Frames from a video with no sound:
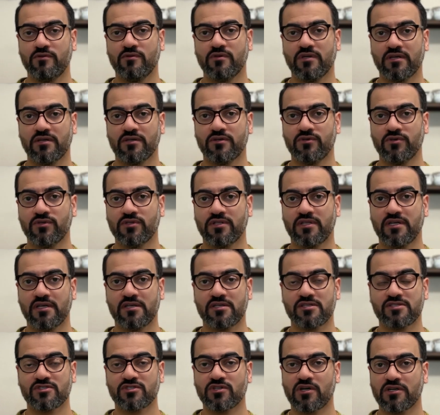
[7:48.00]
you a
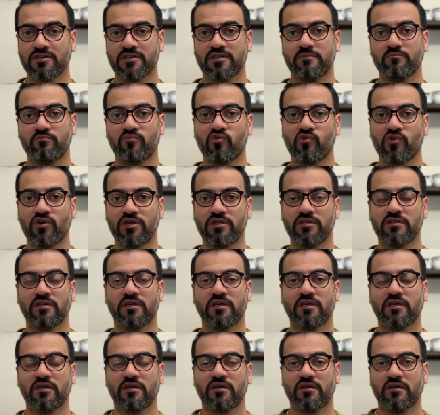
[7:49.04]
good starting point
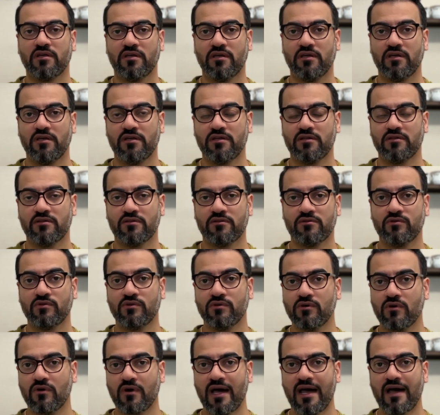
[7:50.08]
to
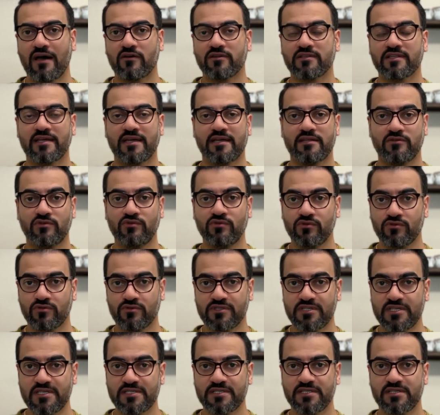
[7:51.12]
go out and do your
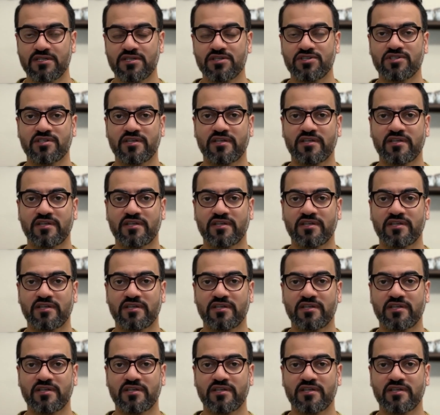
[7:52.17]
research.